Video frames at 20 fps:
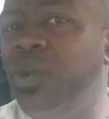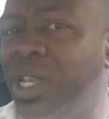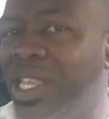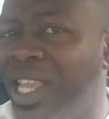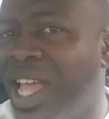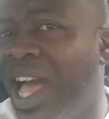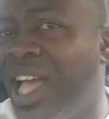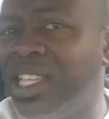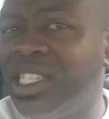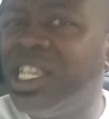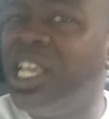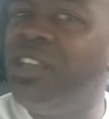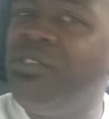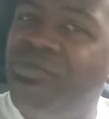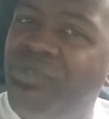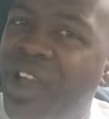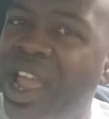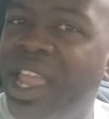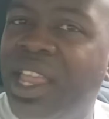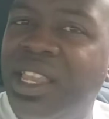with
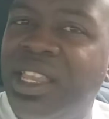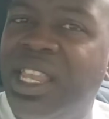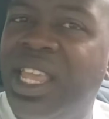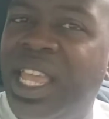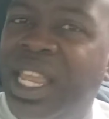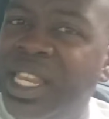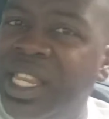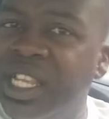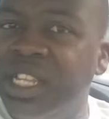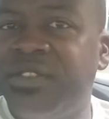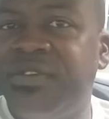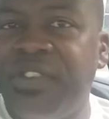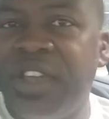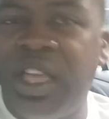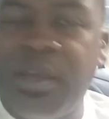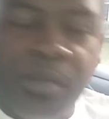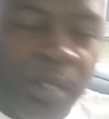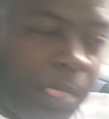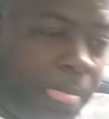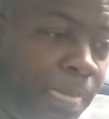Daunte Wright and his
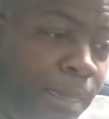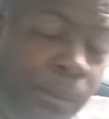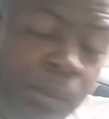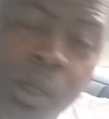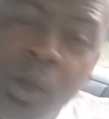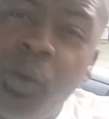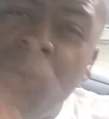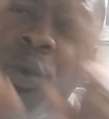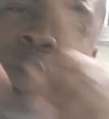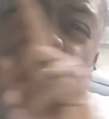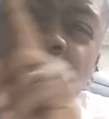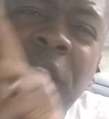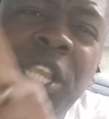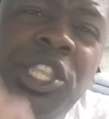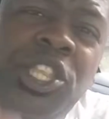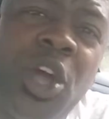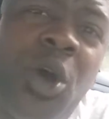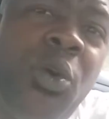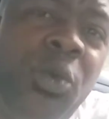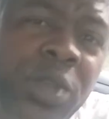family. What we
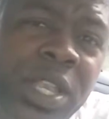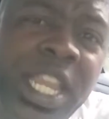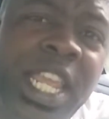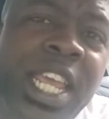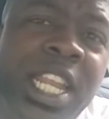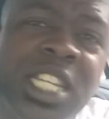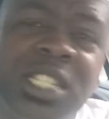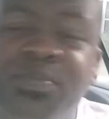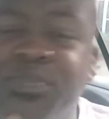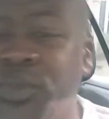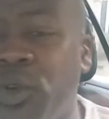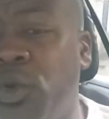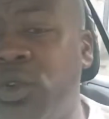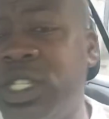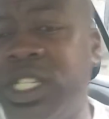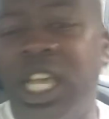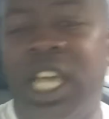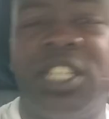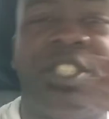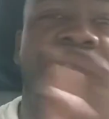don't need is
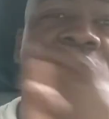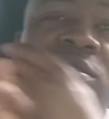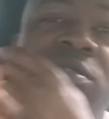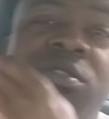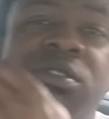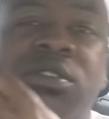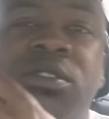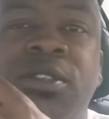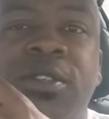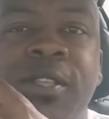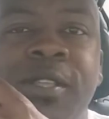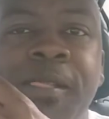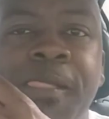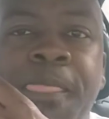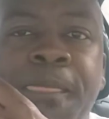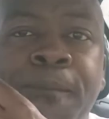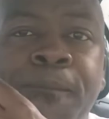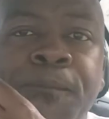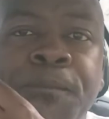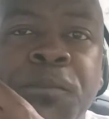protesters.
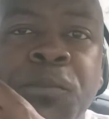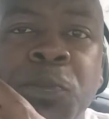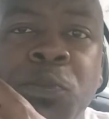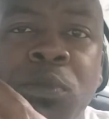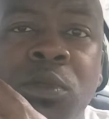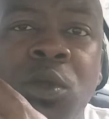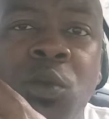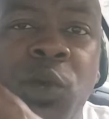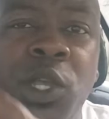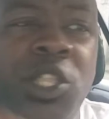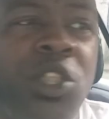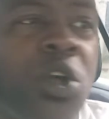We